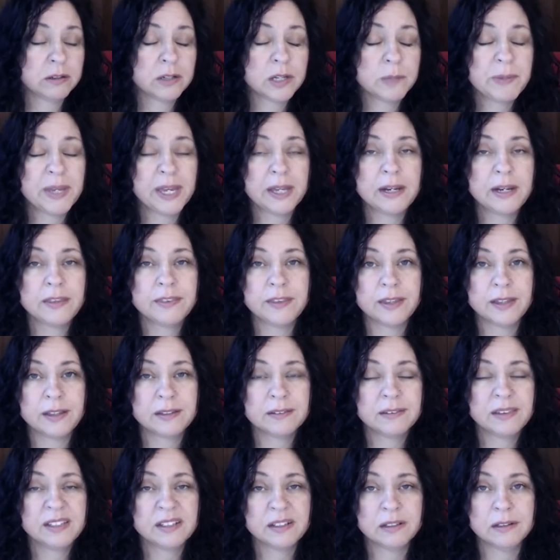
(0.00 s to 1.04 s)
it could be
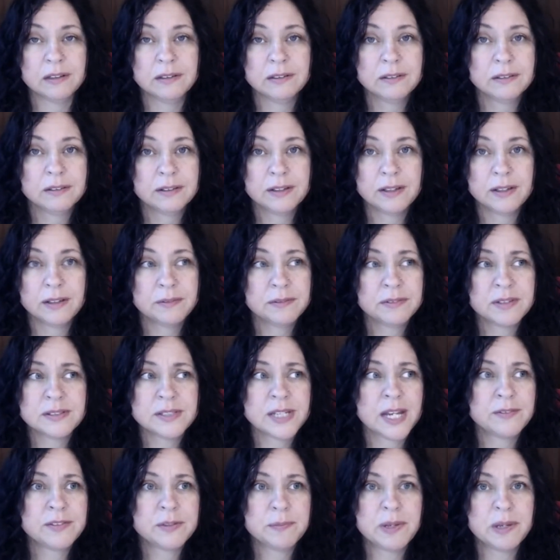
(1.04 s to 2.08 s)
anything little. It
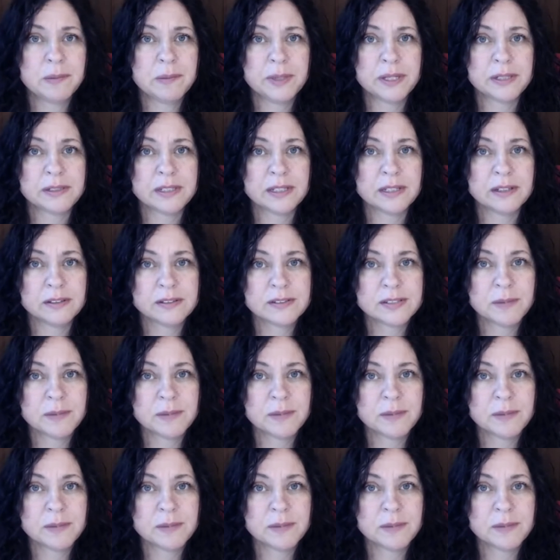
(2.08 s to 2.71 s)
doesn't have to be a big deal.